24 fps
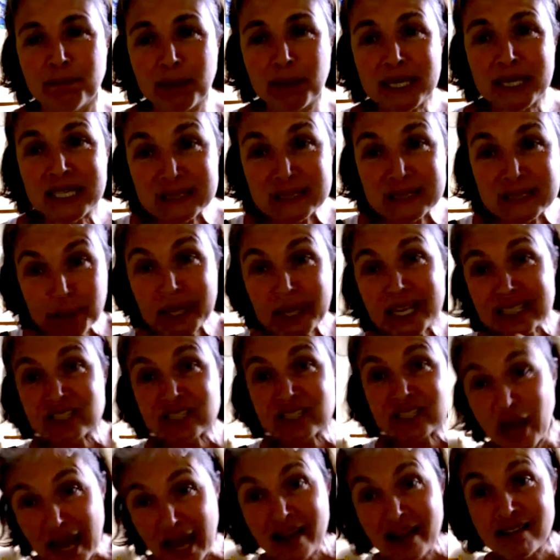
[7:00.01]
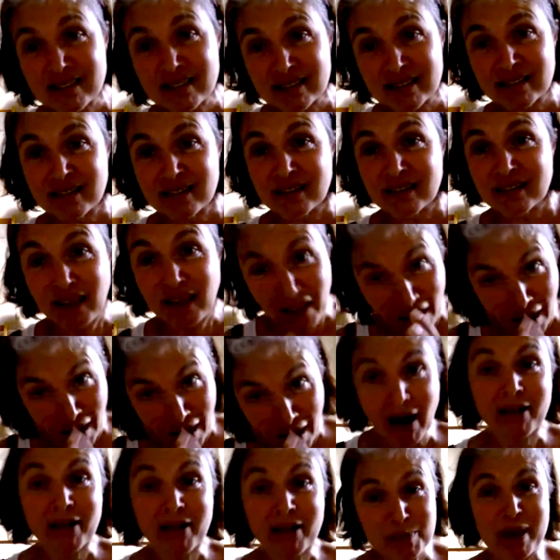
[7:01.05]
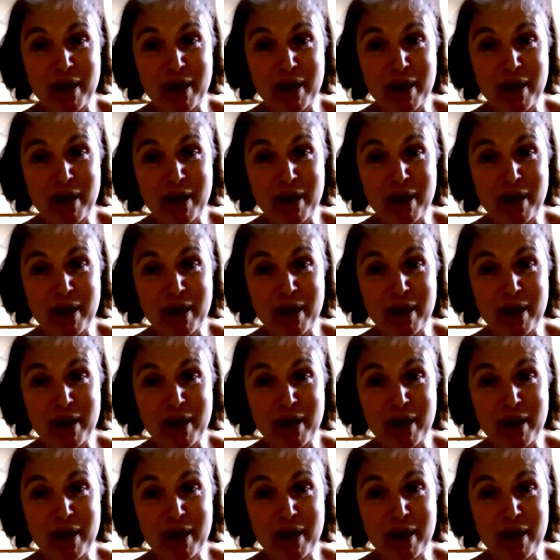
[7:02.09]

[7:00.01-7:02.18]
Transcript: But his biggest strength are